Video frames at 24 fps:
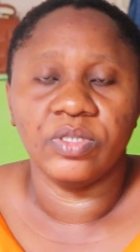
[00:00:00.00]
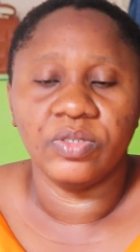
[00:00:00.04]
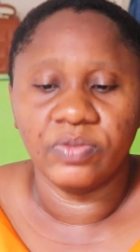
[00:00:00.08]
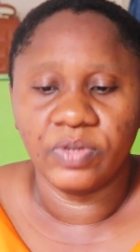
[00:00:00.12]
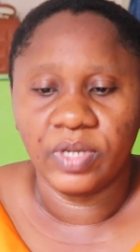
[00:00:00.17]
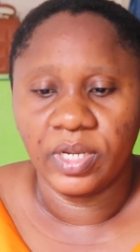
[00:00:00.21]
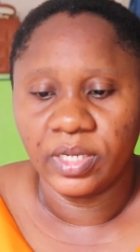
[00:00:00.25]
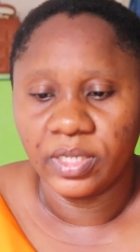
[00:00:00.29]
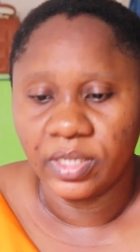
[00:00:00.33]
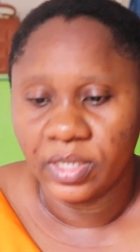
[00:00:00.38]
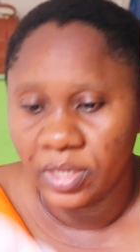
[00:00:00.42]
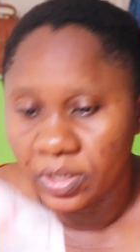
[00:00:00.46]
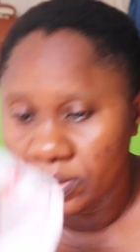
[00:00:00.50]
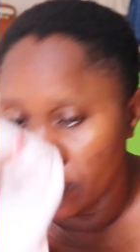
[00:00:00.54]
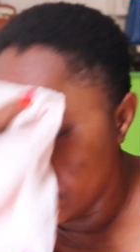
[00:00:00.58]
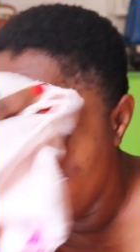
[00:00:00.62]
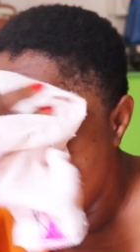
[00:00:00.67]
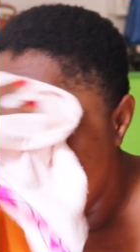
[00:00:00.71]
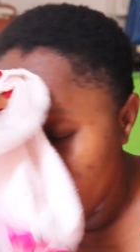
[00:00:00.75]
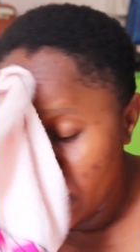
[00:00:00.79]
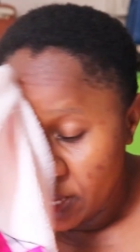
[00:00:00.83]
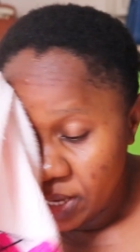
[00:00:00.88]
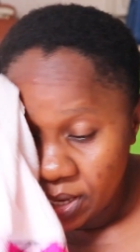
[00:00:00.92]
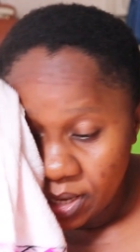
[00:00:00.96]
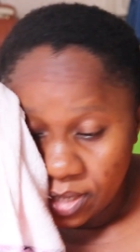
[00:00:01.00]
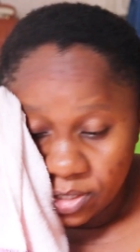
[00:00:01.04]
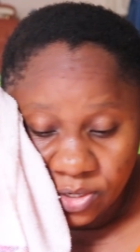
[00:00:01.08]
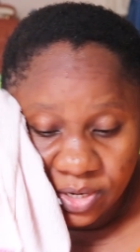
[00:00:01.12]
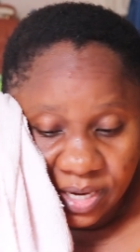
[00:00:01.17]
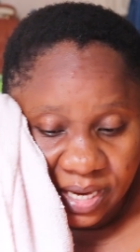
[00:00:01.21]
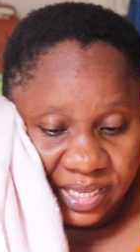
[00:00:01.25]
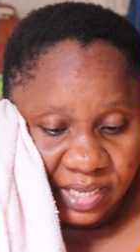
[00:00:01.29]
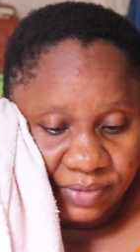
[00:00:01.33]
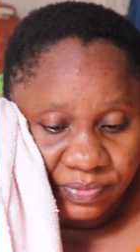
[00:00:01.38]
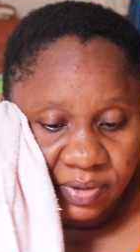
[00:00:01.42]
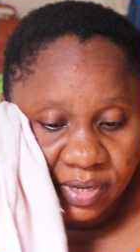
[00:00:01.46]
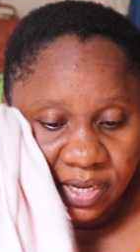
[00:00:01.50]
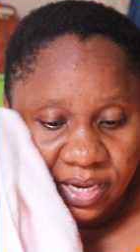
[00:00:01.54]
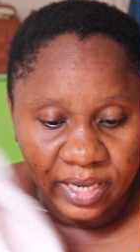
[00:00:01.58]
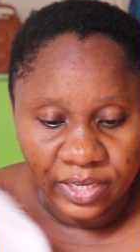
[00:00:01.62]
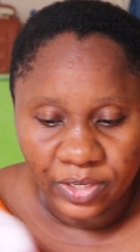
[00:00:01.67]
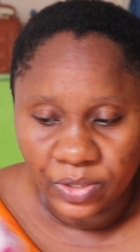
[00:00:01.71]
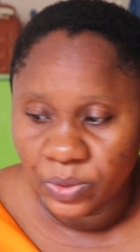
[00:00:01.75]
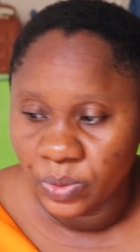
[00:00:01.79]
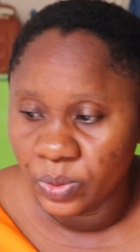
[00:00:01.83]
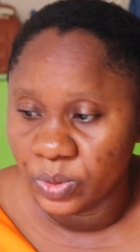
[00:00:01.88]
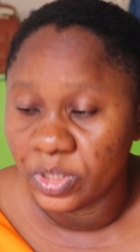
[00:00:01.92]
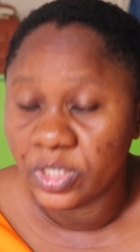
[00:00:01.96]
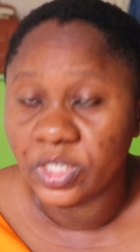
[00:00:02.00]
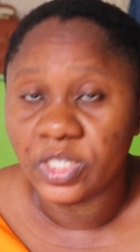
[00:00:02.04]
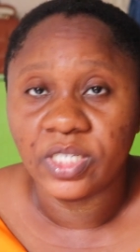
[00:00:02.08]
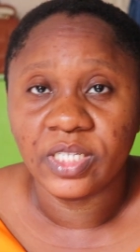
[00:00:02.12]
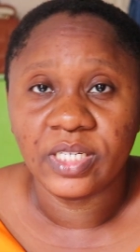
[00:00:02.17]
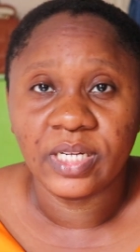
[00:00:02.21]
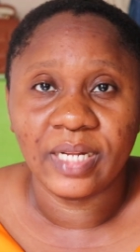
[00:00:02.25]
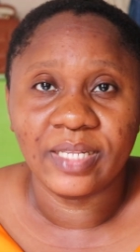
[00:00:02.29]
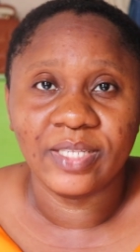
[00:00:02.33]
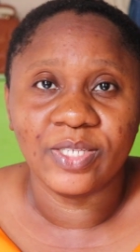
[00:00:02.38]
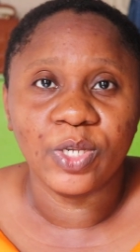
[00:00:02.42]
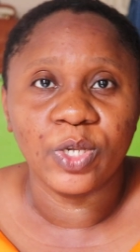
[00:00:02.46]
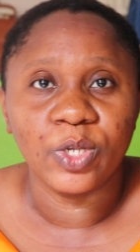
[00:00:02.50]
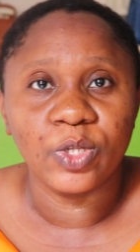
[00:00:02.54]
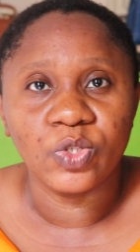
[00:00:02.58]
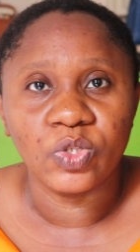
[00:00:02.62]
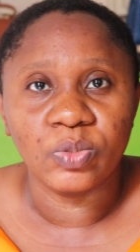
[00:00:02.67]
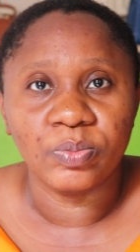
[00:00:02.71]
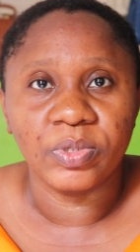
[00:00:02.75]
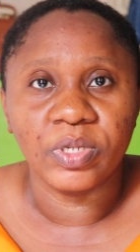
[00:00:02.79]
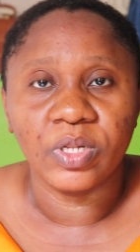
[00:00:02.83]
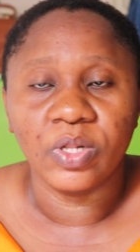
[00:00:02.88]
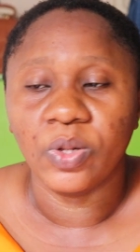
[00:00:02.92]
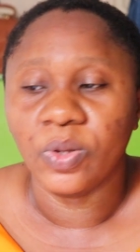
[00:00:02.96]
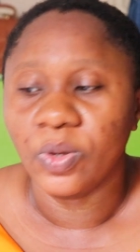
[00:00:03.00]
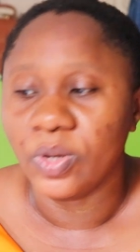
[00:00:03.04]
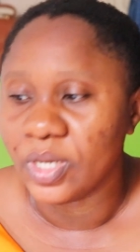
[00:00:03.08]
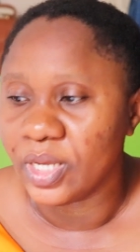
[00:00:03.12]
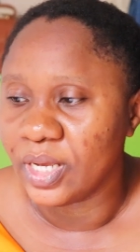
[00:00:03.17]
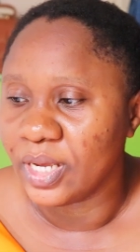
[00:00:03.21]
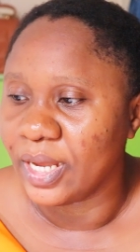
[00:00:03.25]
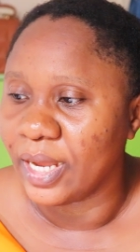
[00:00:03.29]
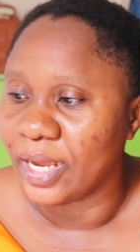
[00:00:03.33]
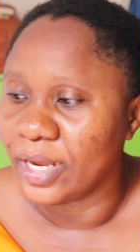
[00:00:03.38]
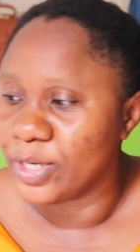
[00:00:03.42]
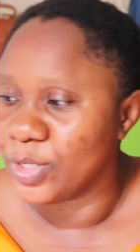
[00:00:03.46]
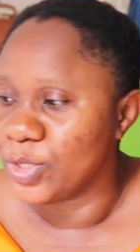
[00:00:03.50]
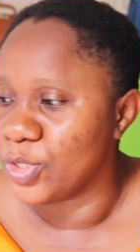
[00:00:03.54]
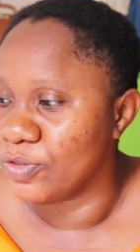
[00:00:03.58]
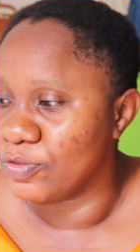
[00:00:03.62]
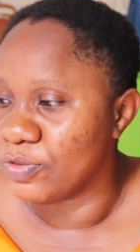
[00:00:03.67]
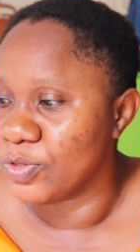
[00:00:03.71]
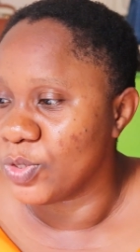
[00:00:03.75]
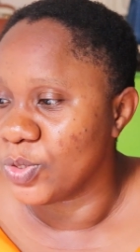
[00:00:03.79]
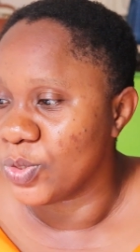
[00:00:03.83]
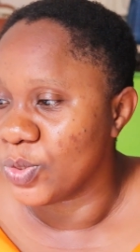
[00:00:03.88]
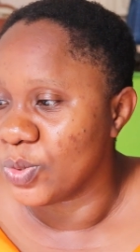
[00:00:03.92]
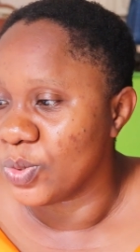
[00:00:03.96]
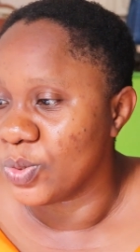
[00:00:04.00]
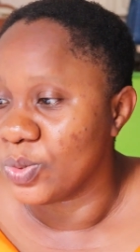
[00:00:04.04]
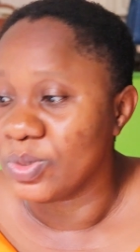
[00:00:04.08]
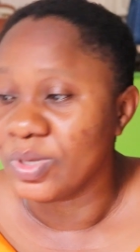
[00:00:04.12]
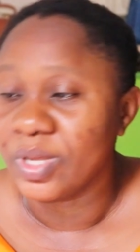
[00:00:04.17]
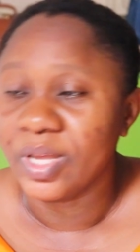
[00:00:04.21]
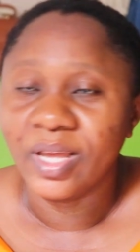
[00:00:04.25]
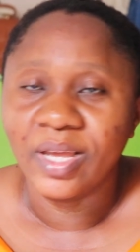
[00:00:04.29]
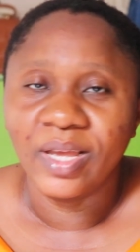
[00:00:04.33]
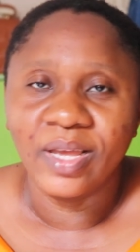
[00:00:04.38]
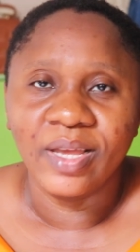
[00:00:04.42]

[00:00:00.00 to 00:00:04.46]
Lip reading: Right now, you guys, I feel like, you know, this chit chat is going to be long, kind of. So